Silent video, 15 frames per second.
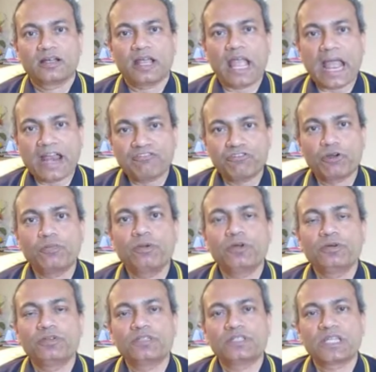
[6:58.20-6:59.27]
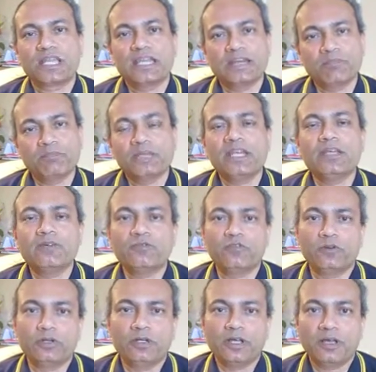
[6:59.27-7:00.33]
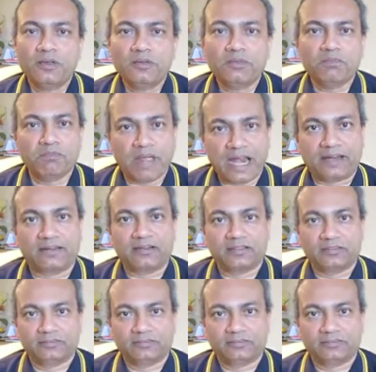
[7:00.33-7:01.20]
attributes in a meaningful manner.